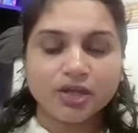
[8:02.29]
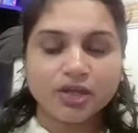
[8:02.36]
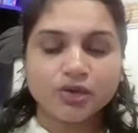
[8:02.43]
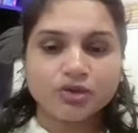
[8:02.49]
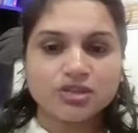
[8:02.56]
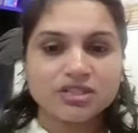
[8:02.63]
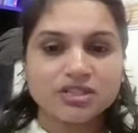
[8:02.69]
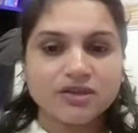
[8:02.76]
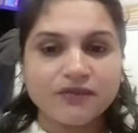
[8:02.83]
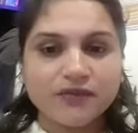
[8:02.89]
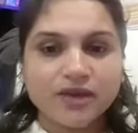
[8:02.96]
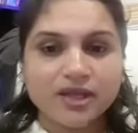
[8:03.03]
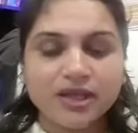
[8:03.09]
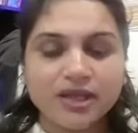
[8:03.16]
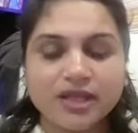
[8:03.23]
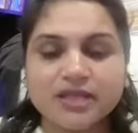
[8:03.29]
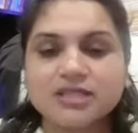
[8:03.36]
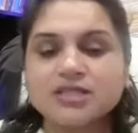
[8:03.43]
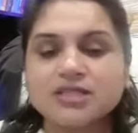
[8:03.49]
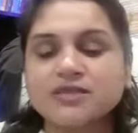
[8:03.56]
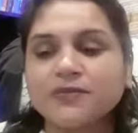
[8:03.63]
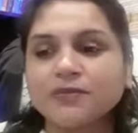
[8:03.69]
suffering
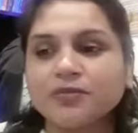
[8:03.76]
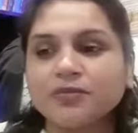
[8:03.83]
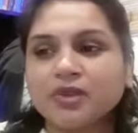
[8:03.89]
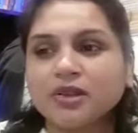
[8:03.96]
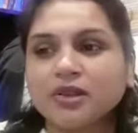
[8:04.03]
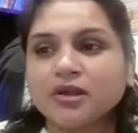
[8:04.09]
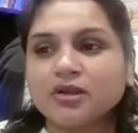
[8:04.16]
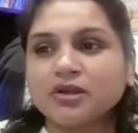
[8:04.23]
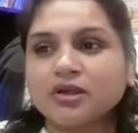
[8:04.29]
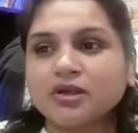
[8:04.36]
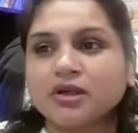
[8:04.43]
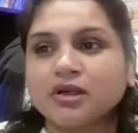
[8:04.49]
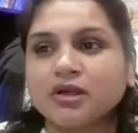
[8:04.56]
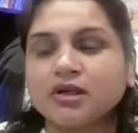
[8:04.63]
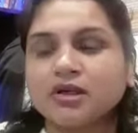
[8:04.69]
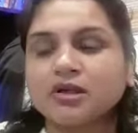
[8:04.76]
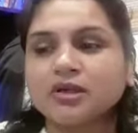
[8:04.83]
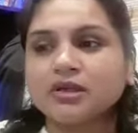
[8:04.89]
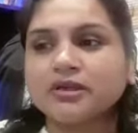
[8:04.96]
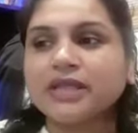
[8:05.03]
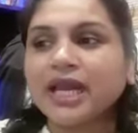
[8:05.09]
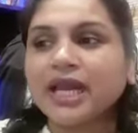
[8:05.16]
is
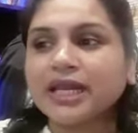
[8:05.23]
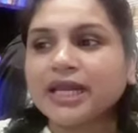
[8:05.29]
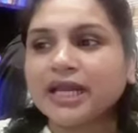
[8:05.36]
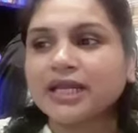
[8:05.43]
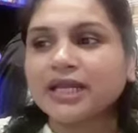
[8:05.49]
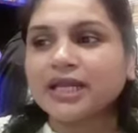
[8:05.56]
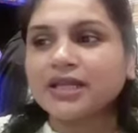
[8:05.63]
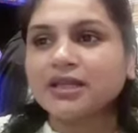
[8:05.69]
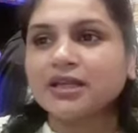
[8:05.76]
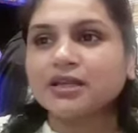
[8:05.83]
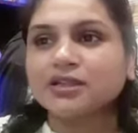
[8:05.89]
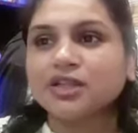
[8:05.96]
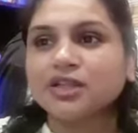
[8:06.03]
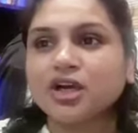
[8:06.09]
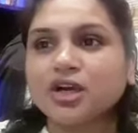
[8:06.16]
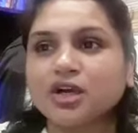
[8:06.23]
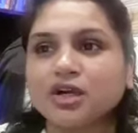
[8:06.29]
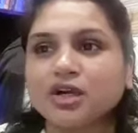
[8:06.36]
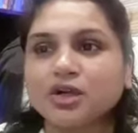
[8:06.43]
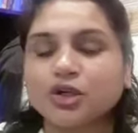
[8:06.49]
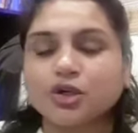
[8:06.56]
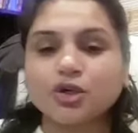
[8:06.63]
they're getting the
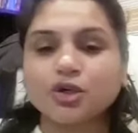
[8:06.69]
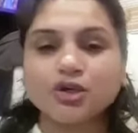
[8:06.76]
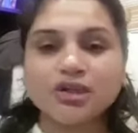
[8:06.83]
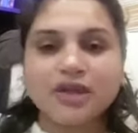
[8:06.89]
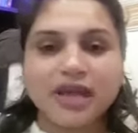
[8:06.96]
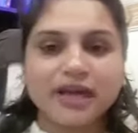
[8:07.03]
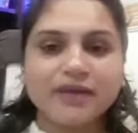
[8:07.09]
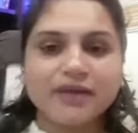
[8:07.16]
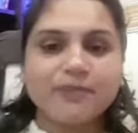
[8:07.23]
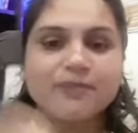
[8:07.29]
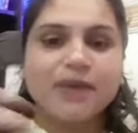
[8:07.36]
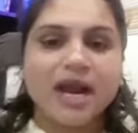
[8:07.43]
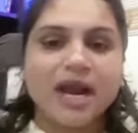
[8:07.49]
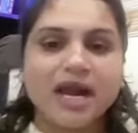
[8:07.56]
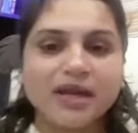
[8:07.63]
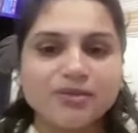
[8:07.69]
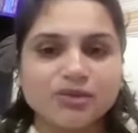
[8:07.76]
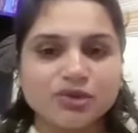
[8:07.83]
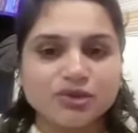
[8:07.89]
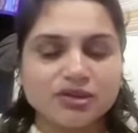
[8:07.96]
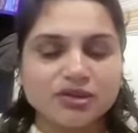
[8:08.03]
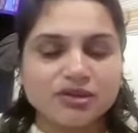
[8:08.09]
good and a bad
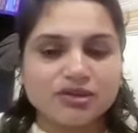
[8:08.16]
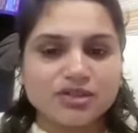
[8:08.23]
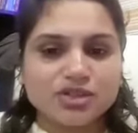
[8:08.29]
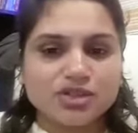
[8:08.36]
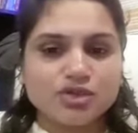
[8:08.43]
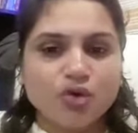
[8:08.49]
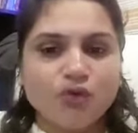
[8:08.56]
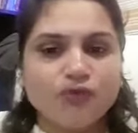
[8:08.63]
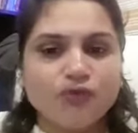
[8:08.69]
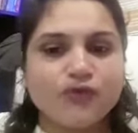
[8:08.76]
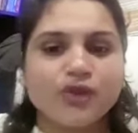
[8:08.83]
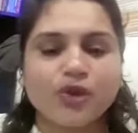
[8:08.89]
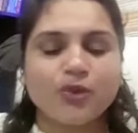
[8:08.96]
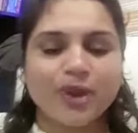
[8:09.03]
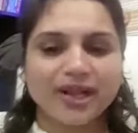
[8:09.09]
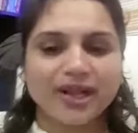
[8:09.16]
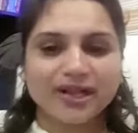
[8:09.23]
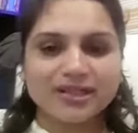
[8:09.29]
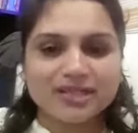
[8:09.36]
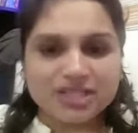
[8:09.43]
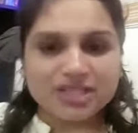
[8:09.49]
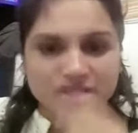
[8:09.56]
mood so
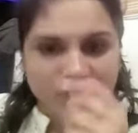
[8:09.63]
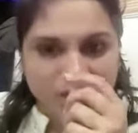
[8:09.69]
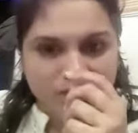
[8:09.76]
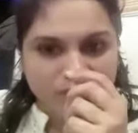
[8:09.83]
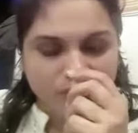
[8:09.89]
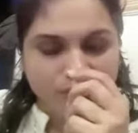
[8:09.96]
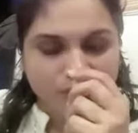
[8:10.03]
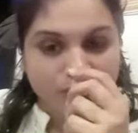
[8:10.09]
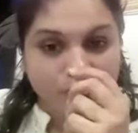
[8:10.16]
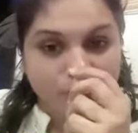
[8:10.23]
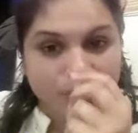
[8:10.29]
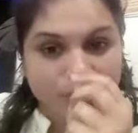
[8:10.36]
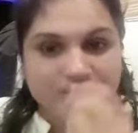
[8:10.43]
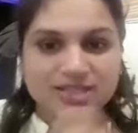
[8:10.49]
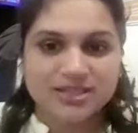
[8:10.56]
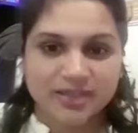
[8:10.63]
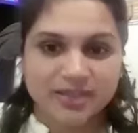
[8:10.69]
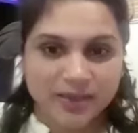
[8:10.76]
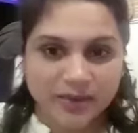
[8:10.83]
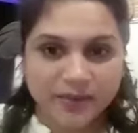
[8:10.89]
frequently. The change of mood is there,